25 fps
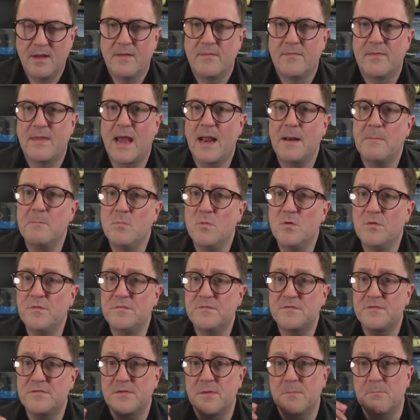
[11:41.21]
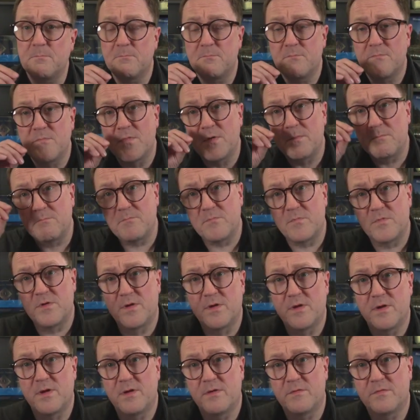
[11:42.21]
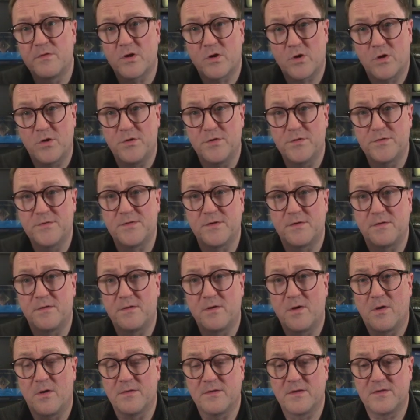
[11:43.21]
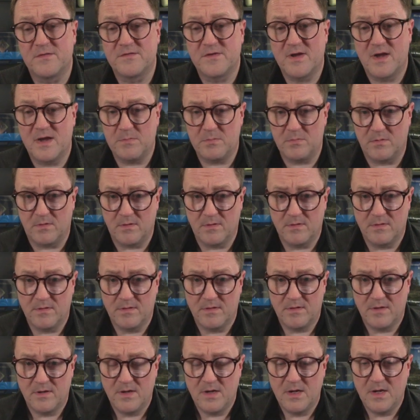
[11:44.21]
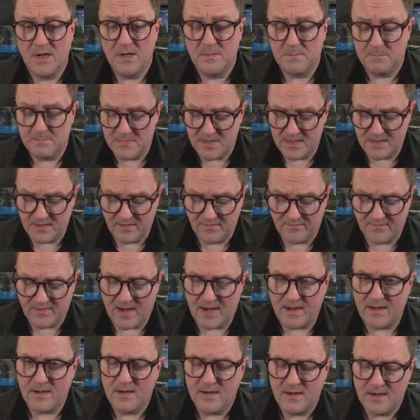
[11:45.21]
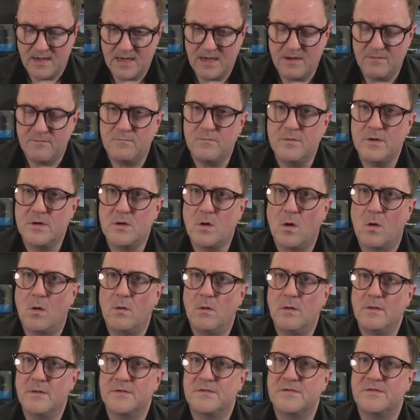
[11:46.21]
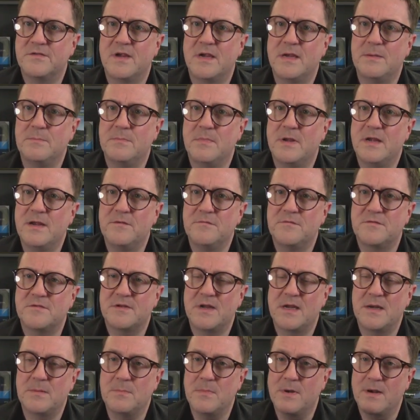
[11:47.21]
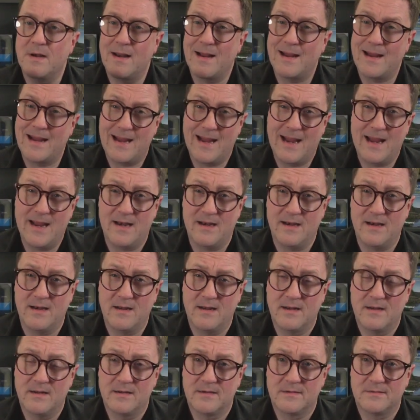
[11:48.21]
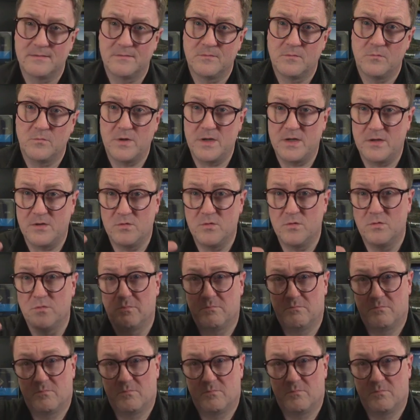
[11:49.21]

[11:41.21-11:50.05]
That moves the cursor on the table, meaning that if we call the same if statement again, we do